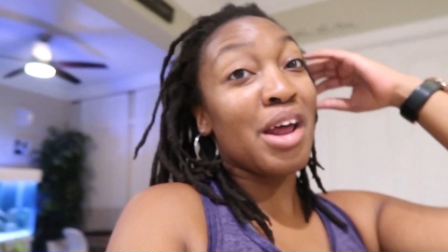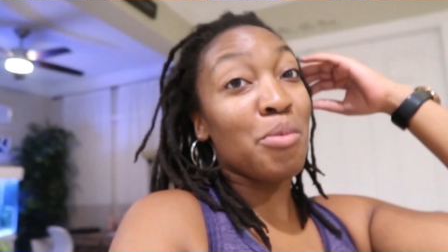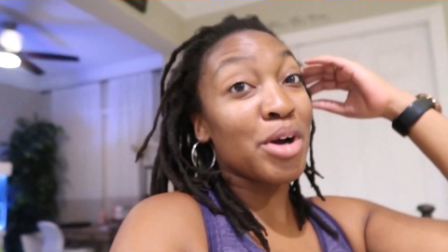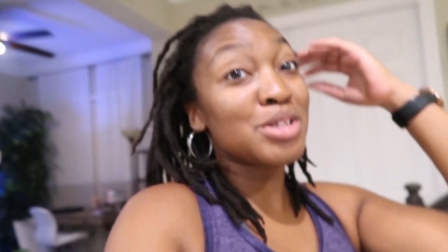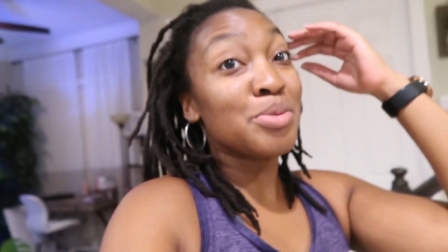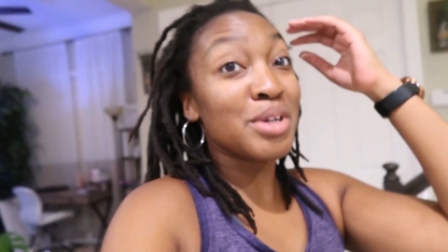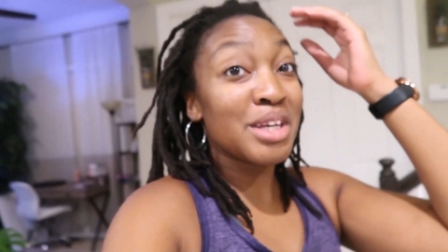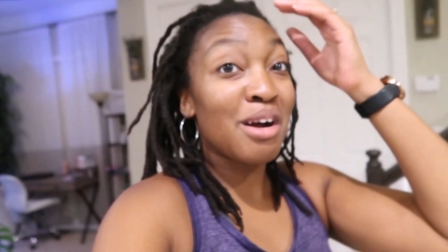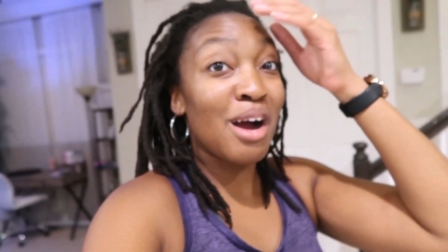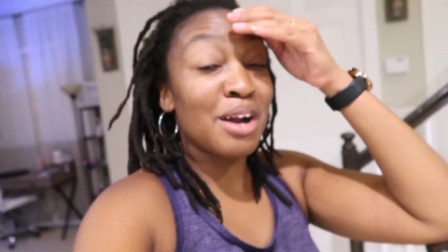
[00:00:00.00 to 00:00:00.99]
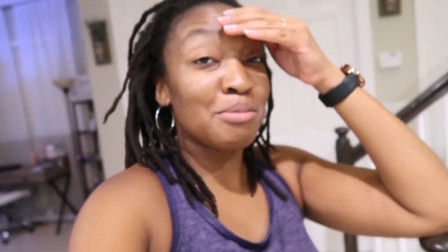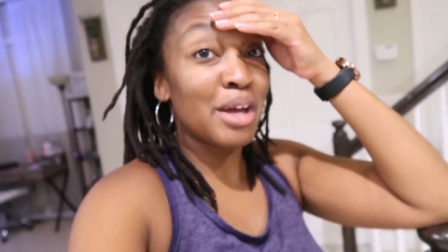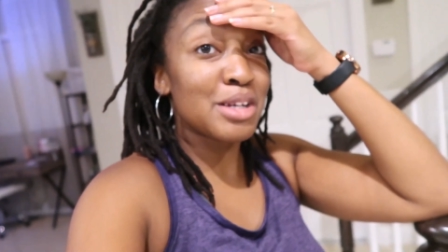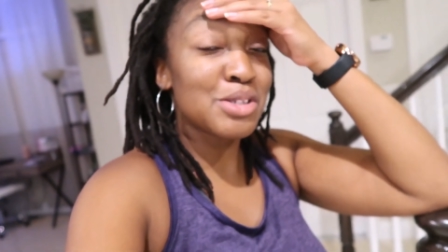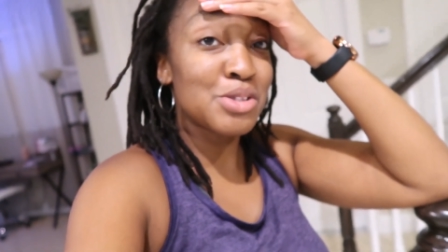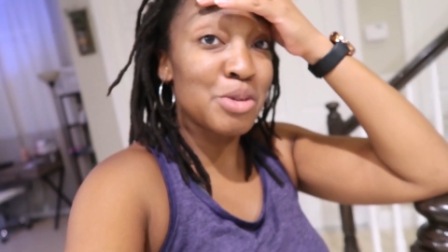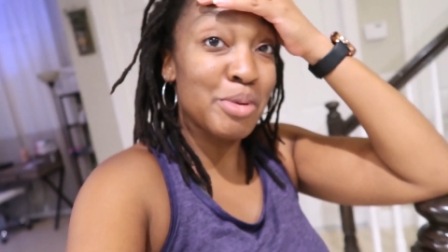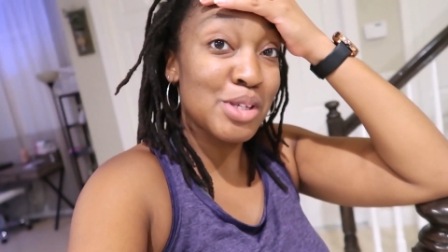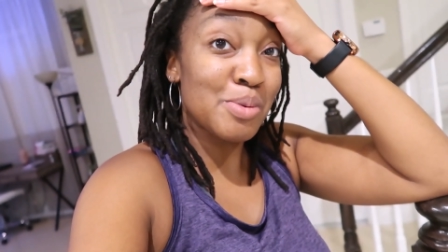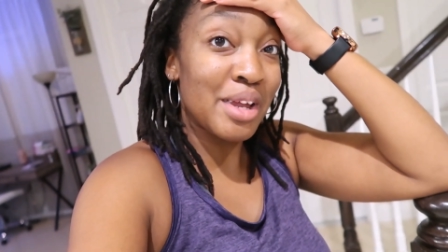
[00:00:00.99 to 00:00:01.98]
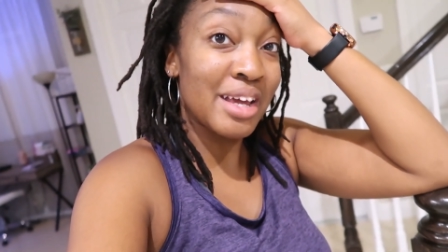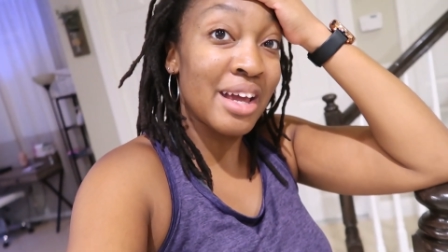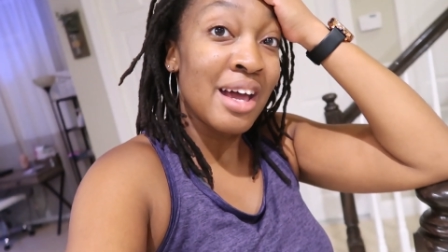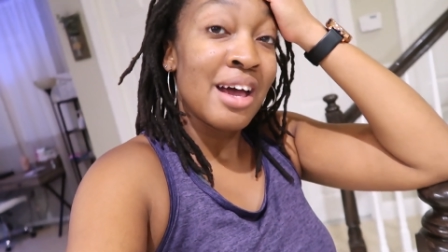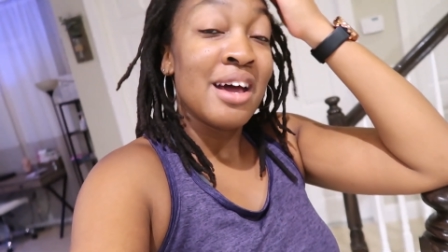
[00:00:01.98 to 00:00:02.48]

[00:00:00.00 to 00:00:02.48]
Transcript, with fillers: I worked really hard. I'm like super sweaty.